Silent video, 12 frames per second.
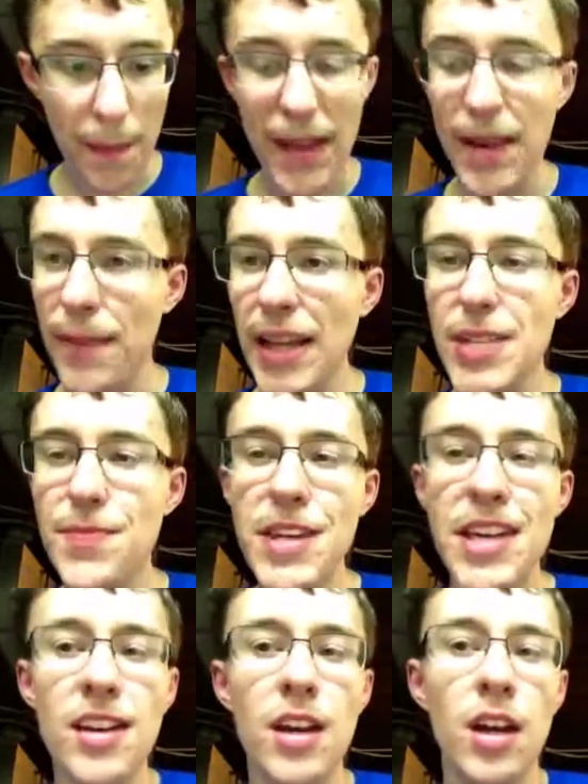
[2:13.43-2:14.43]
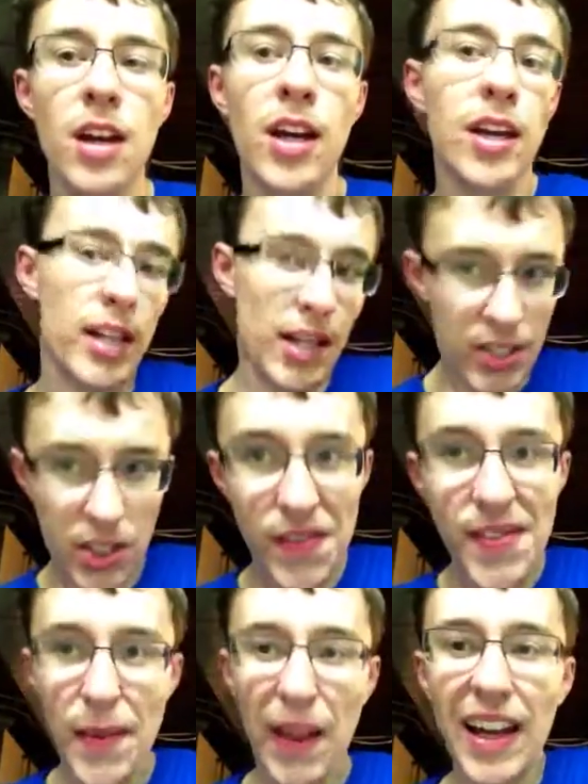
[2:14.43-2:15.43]
It makes me, and excuse
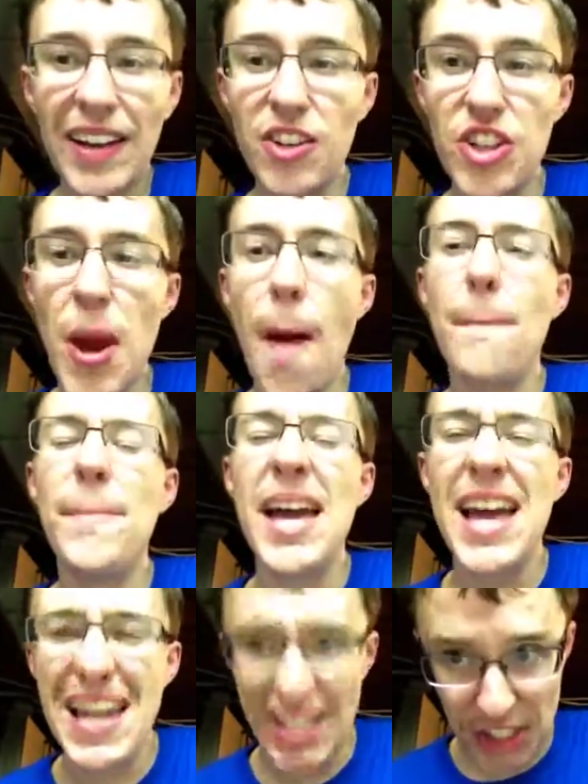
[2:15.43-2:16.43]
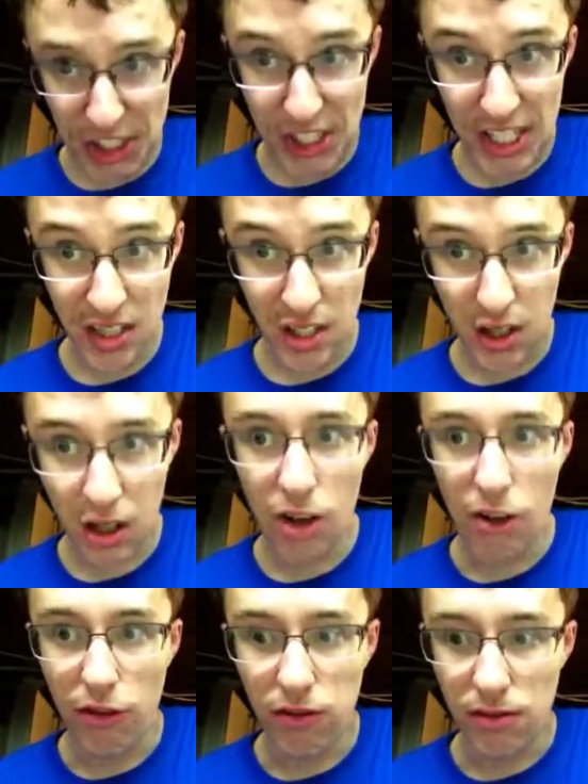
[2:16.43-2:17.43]
me my language, pissed
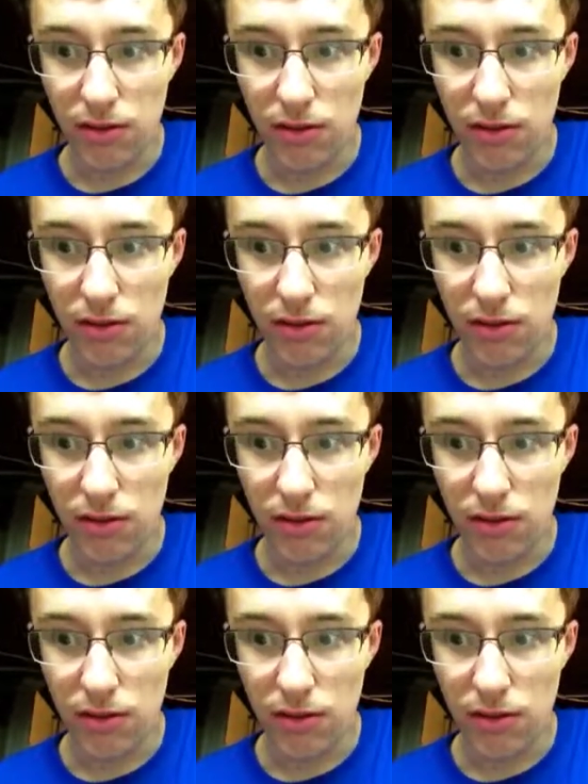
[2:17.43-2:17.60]
off.